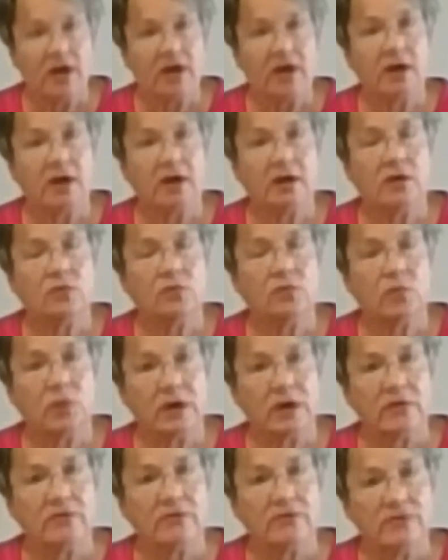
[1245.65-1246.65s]
and
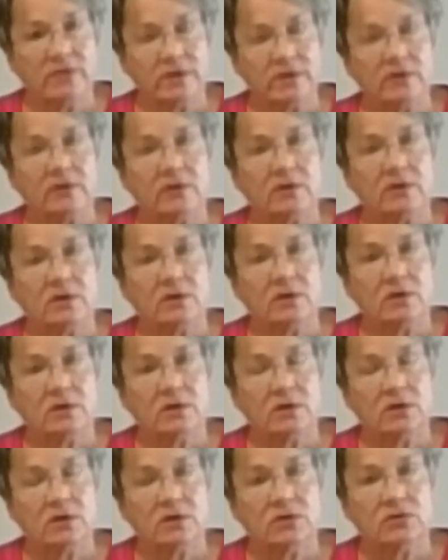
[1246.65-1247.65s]
white vinegar
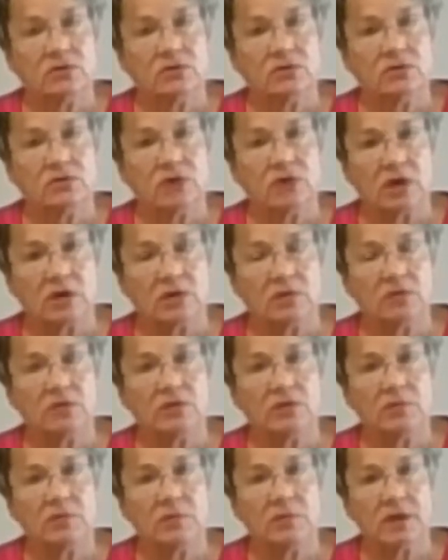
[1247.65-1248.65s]
to dilute
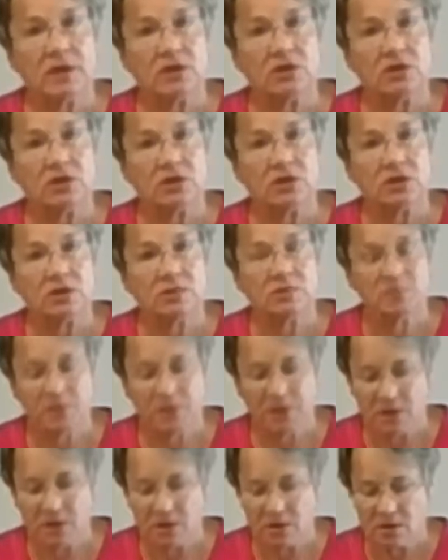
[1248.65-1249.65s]
the paint just a
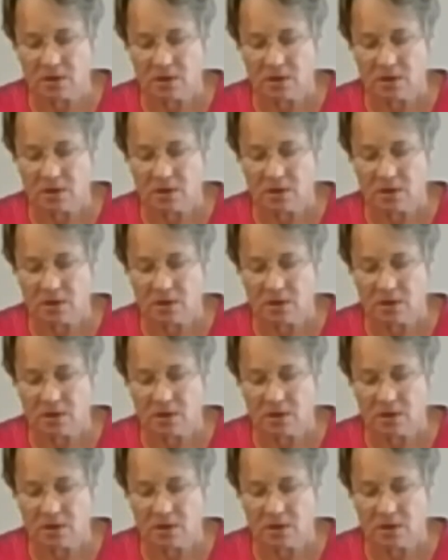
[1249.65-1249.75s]
bit.